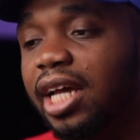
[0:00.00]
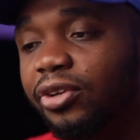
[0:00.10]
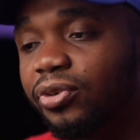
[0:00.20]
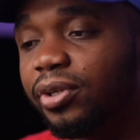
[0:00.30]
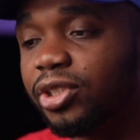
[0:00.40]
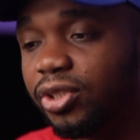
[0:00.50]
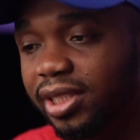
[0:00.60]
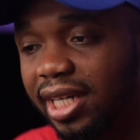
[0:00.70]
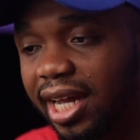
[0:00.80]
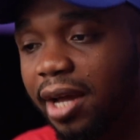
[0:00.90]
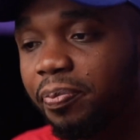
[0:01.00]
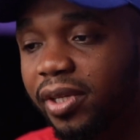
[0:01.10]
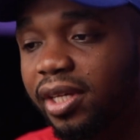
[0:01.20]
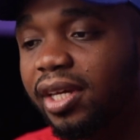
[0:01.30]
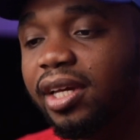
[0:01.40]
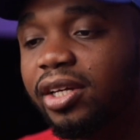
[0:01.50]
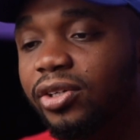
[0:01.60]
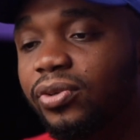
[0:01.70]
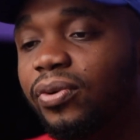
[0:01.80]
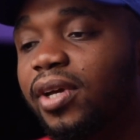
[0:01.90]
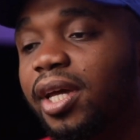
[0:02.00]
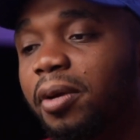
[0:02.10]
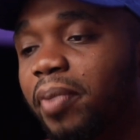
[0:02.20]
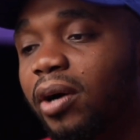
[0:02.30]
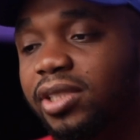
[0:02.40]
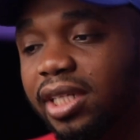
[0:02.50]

are not just happy, you know, about